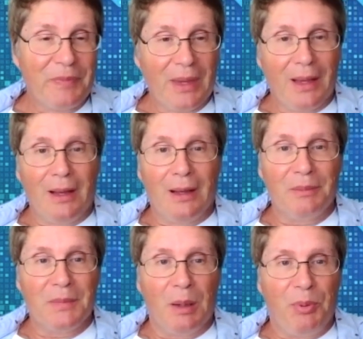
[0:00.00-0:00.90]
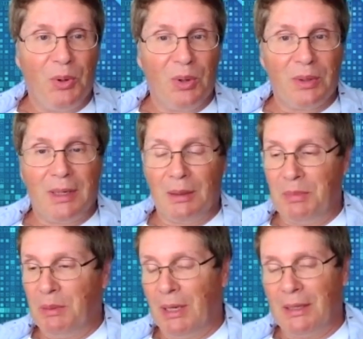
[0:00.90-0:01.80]
Apollo can
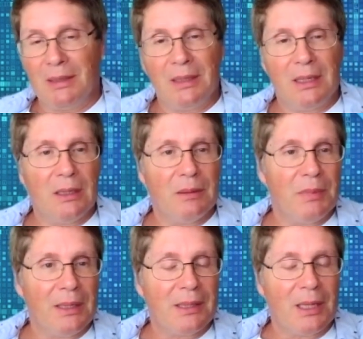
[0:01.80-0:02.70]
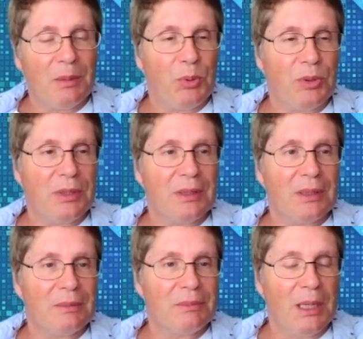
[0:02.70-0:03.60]
be basically put in
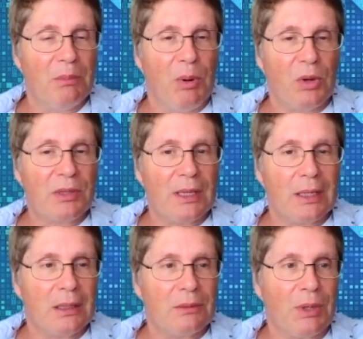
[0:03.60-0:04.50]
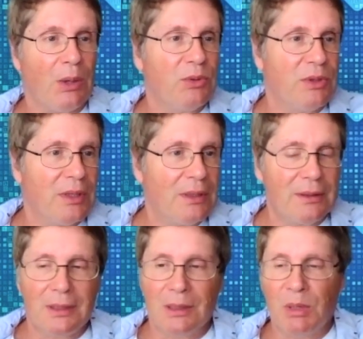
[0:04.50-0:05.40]
a little box like a
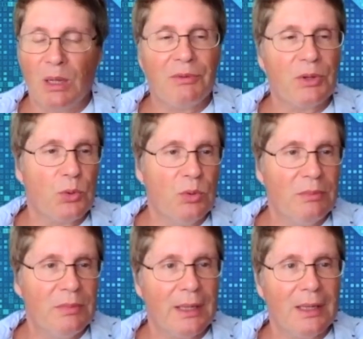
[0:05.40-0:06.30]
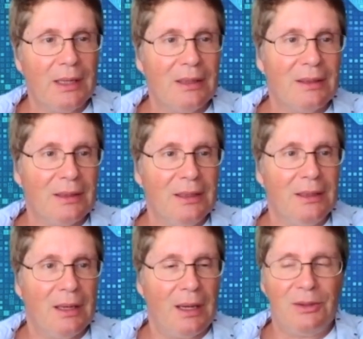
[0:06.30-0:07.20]
router in the middle of a room and
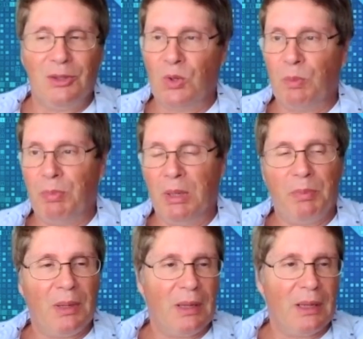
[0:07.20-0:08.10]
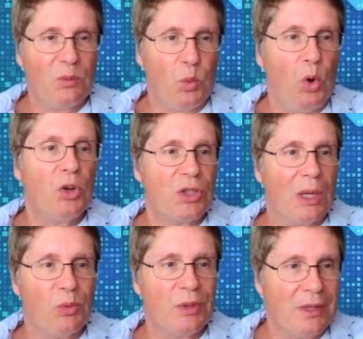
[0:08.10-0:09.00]
detect, people and watch,
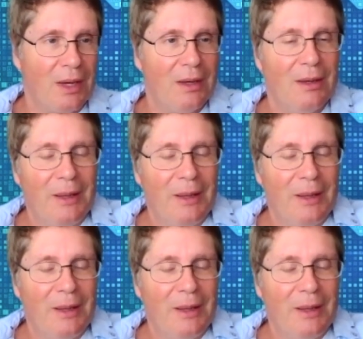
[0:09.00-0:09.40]
I would say,